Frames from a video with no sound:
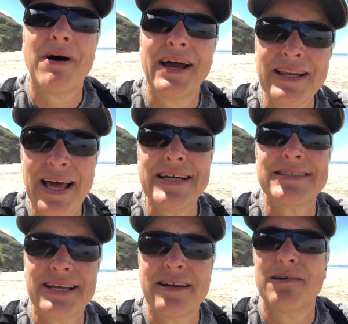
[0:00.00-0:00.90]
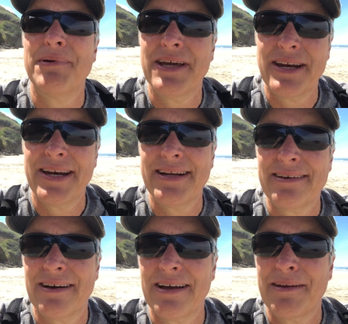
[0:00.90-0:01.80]
My last day could be at any
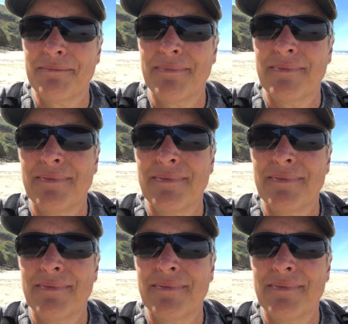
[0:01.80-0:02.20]
time.